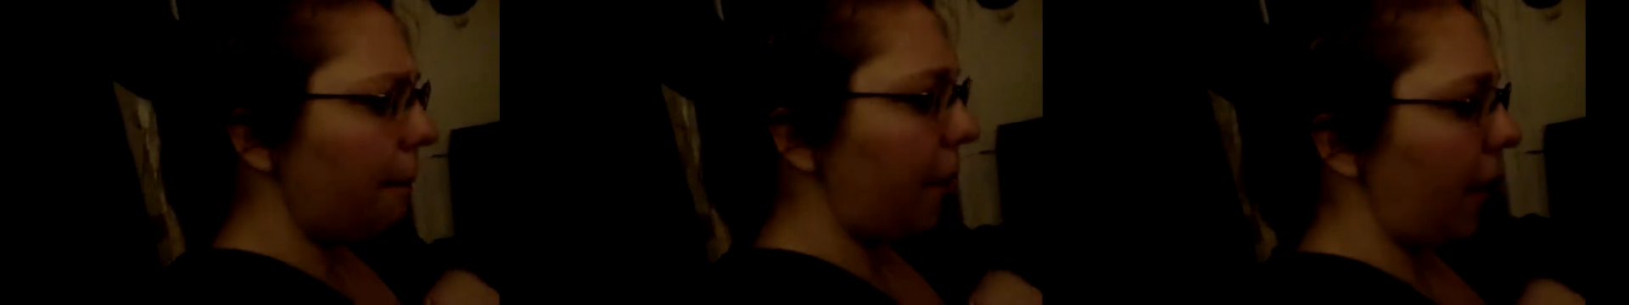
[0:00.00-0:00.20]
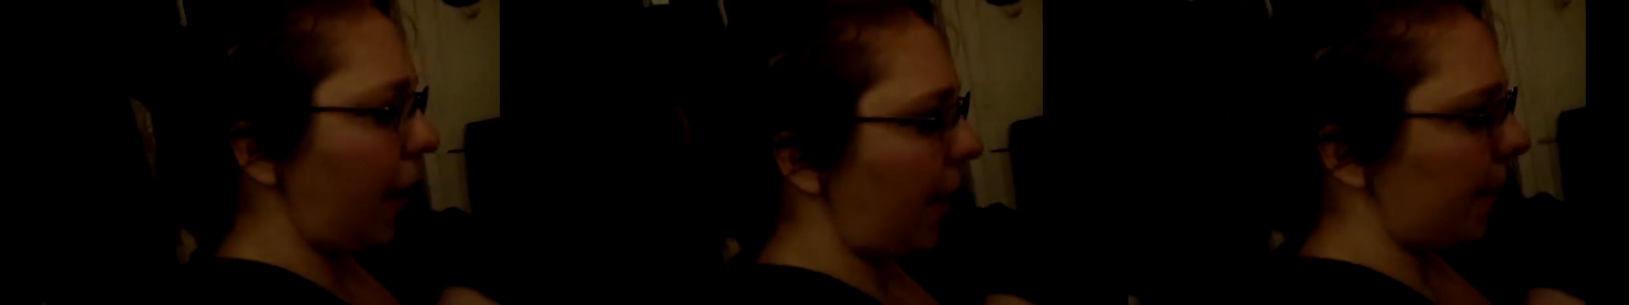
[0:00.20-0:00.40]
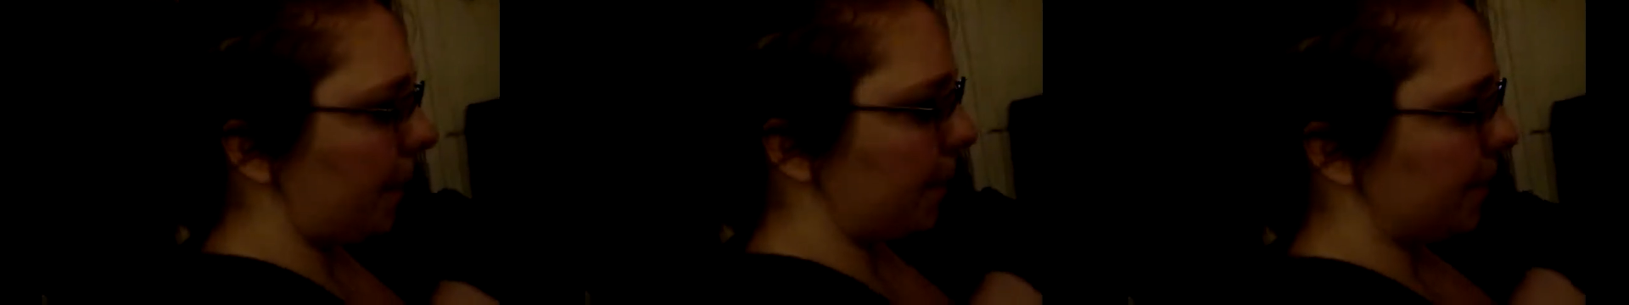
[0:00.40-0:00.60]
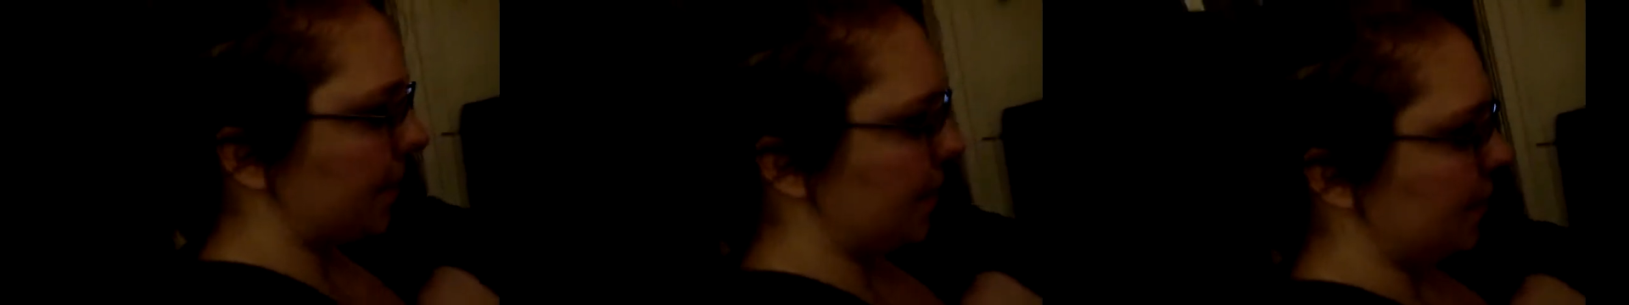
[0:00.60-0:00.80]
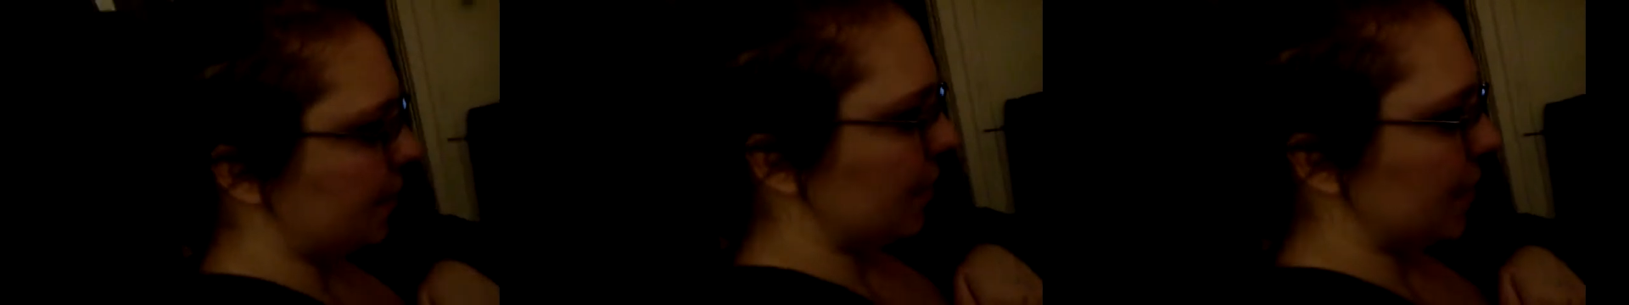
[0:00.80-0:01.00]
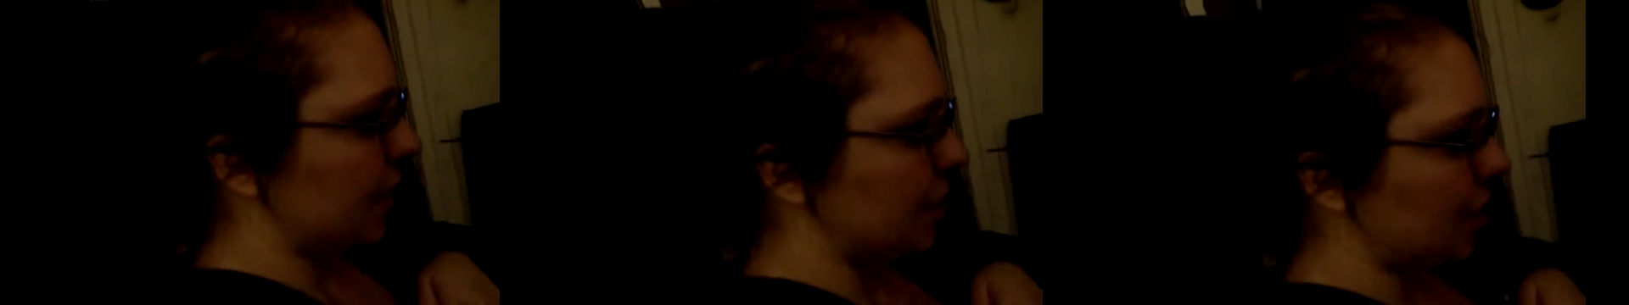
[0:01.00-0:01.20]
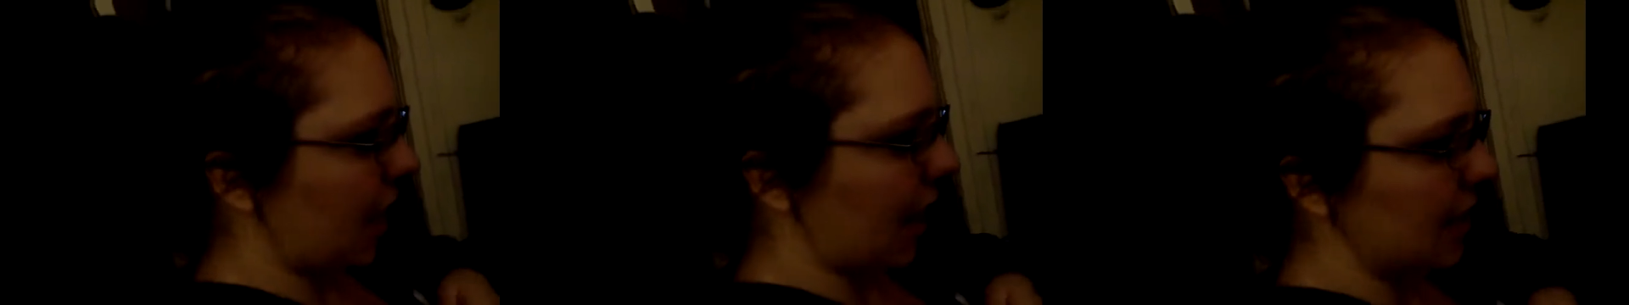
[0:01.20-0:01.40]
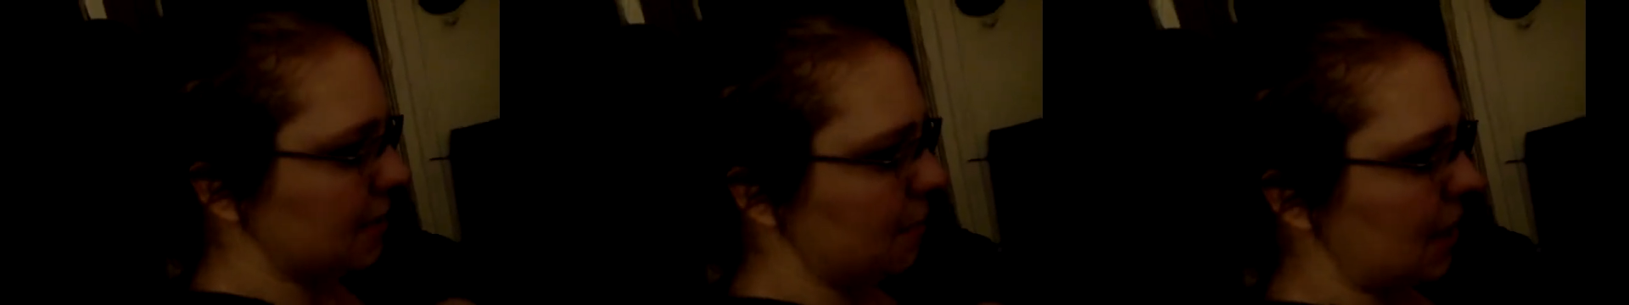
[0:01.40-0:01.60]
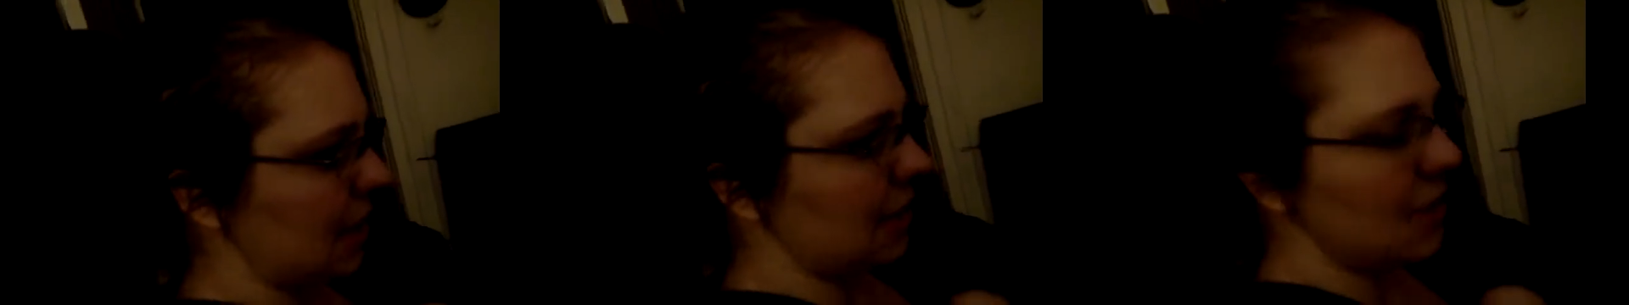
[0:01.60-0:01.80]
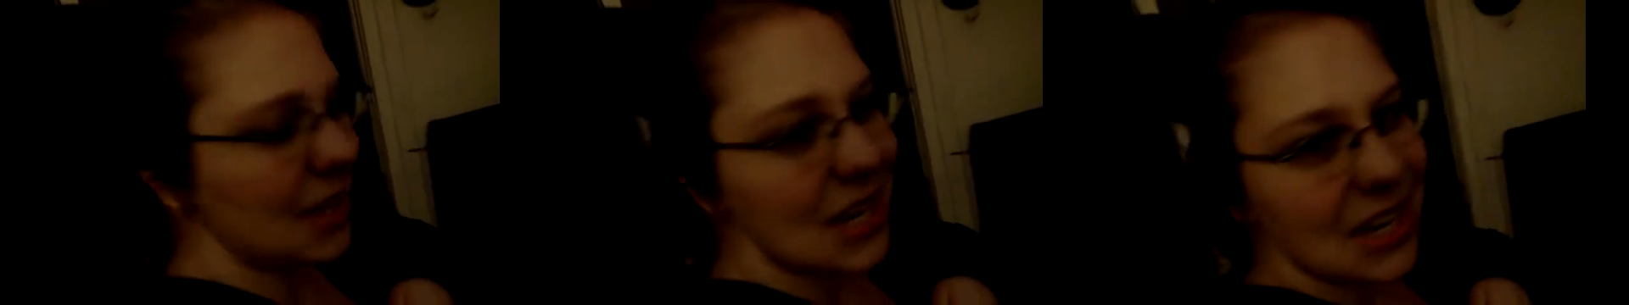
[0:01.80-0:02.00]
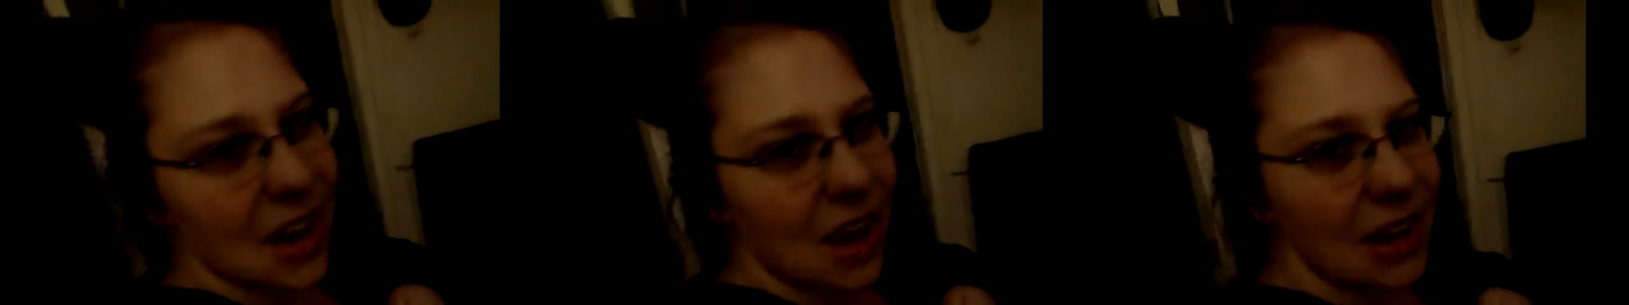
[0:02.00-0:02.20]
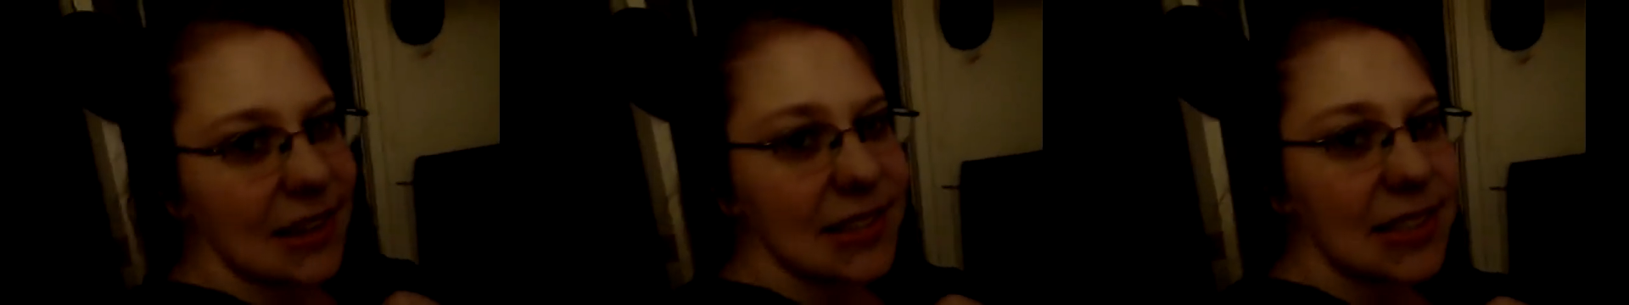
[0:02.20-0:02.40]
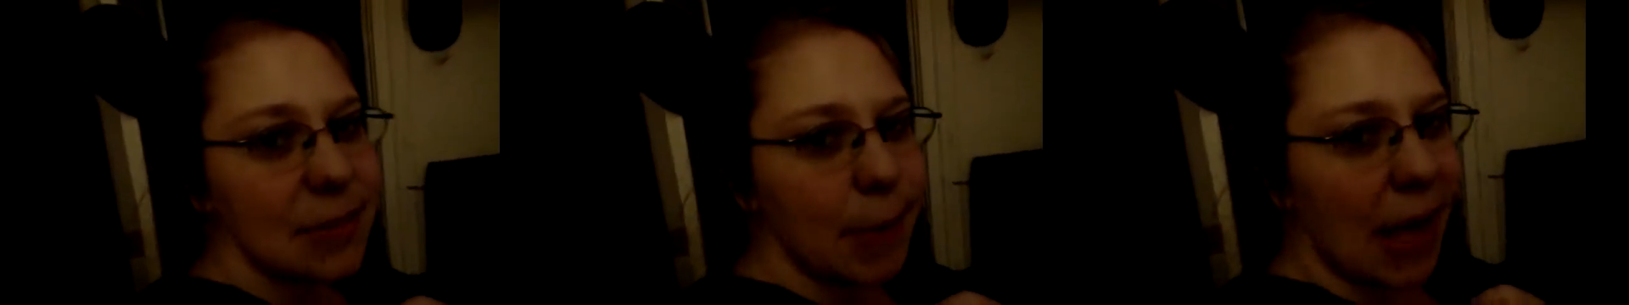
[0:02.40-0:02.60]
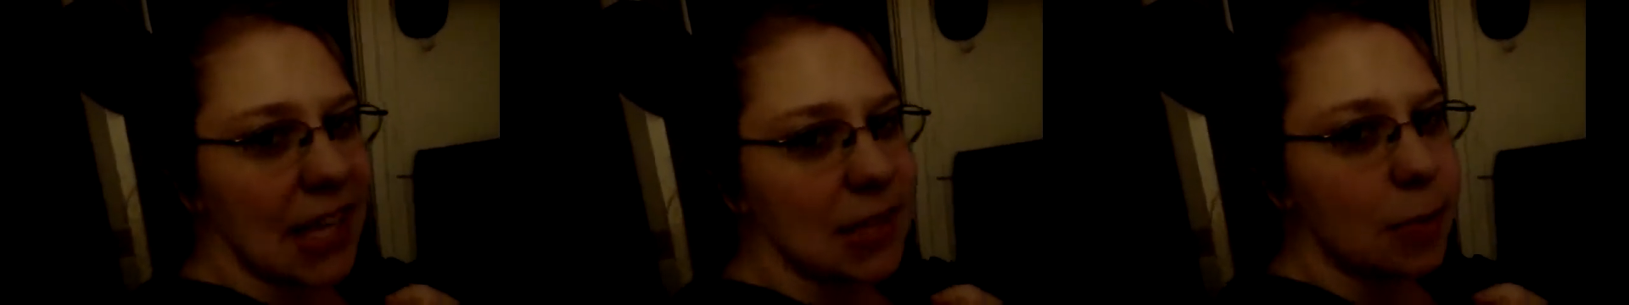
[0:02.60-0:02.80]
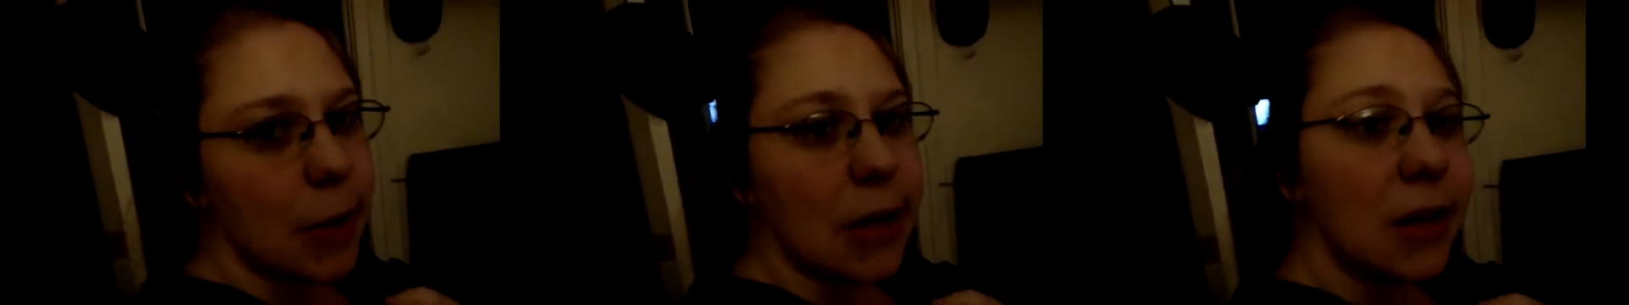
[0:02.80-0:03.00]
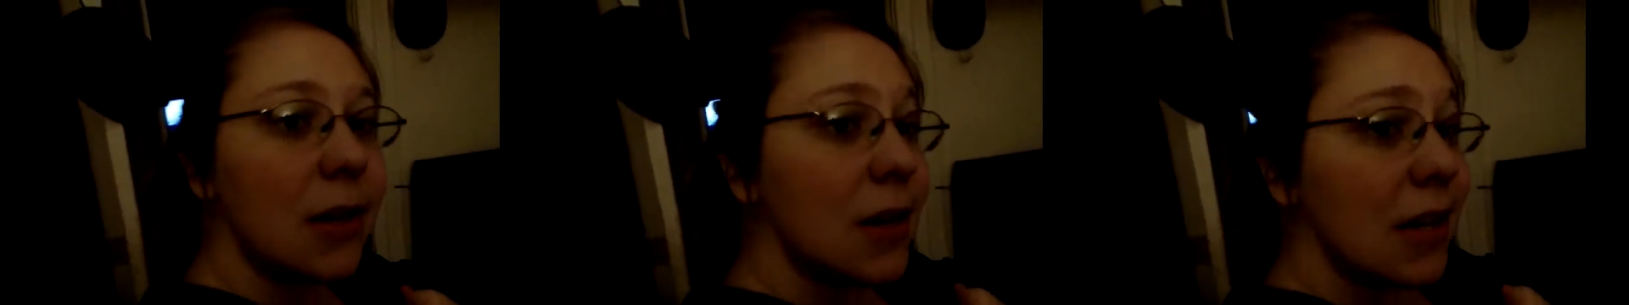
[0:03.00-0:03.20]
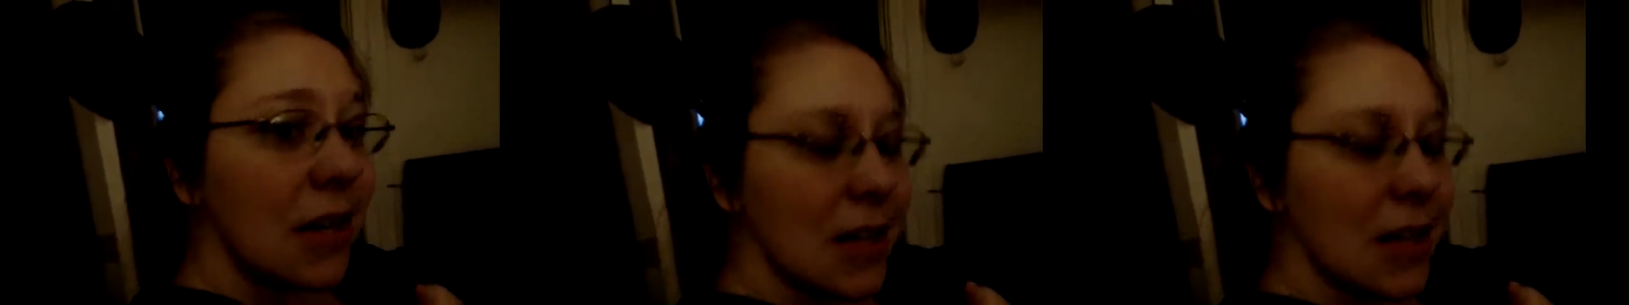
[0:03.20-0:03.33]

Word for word: but we're going to try as many of the D dogs as possible.